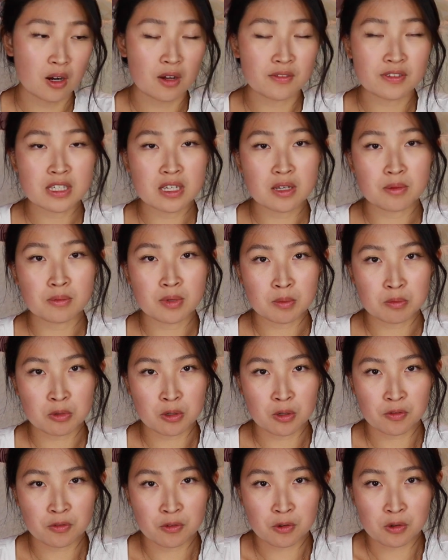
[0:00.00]
And obviously a big
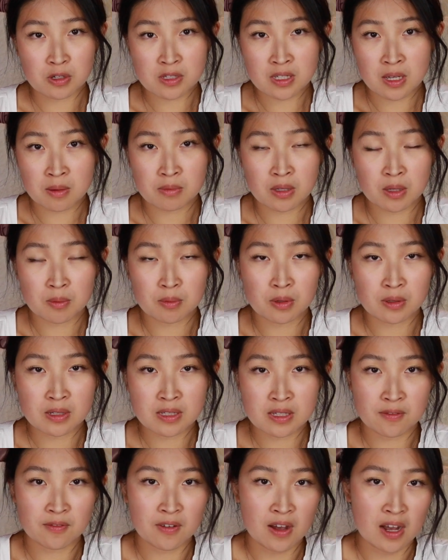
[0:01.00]
pro for some people
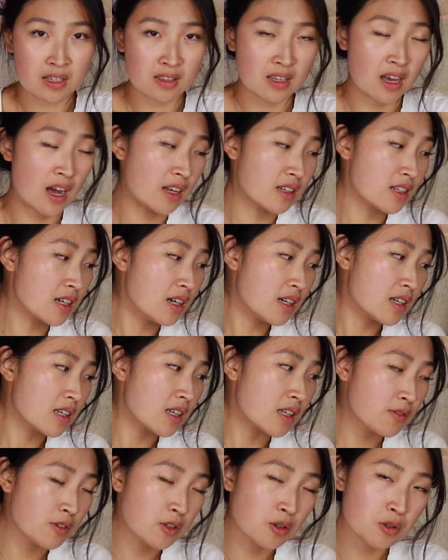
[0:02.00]
is the fact that
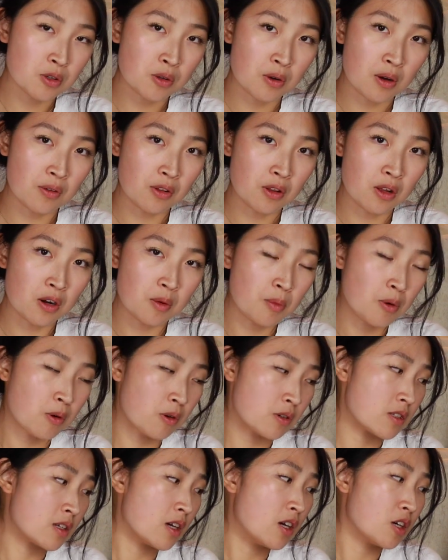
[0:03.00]
even though you don't have a lot of
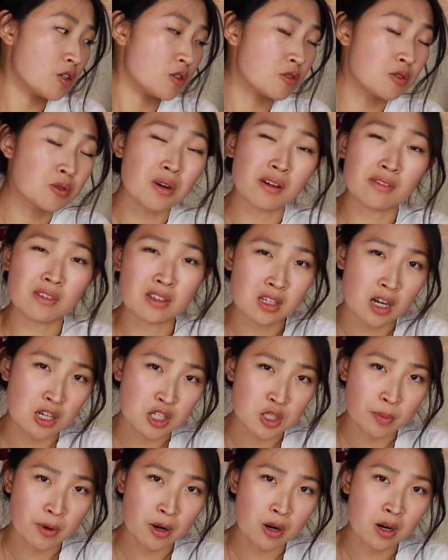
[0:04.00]
ports, you do have the
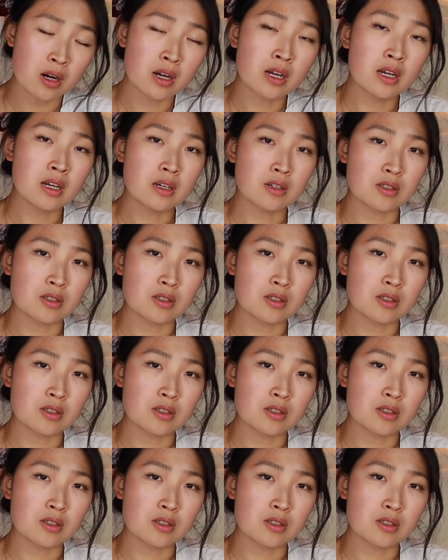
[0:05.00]
touch bar.